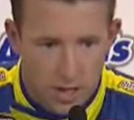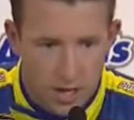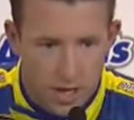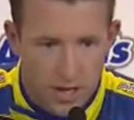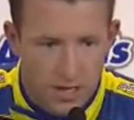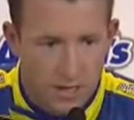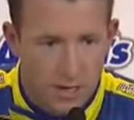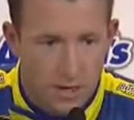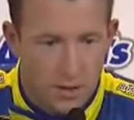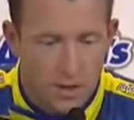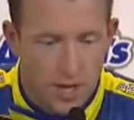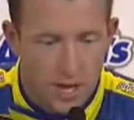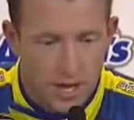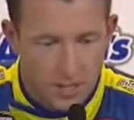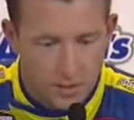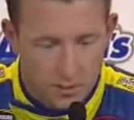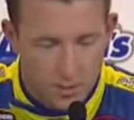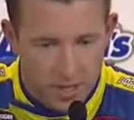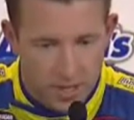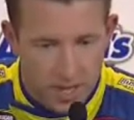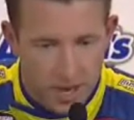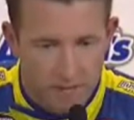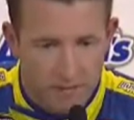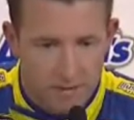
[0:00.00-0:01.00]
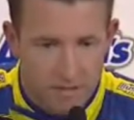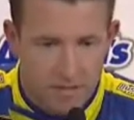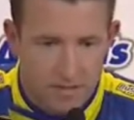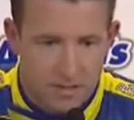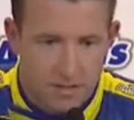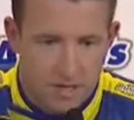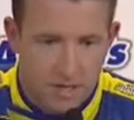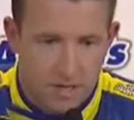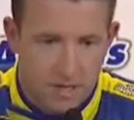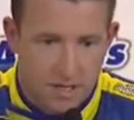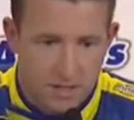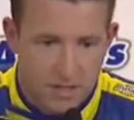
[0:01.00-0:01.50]
that. You know, last week having a
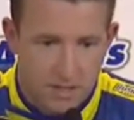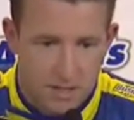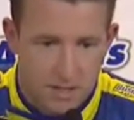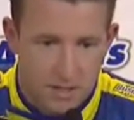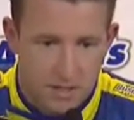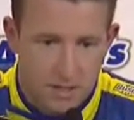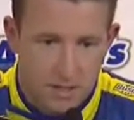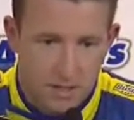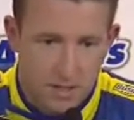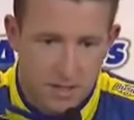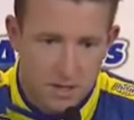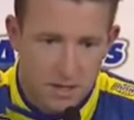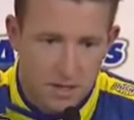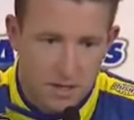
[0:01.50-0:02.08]
sixth, and,